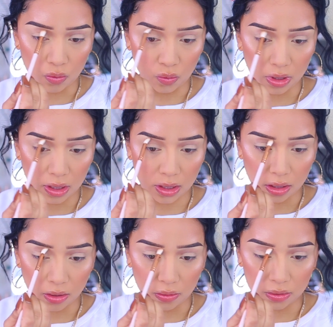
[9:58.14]
really
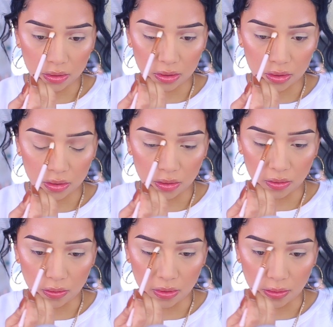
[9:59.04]
close
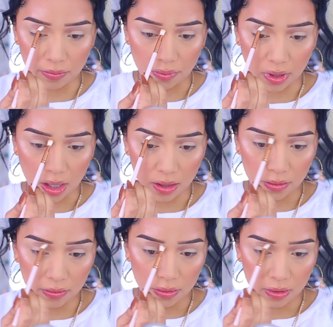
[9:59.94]
to the
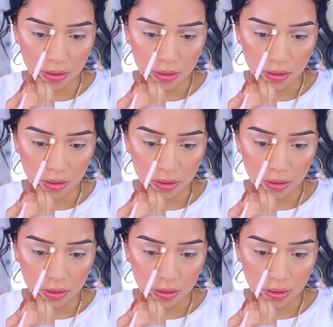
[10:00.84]
brow.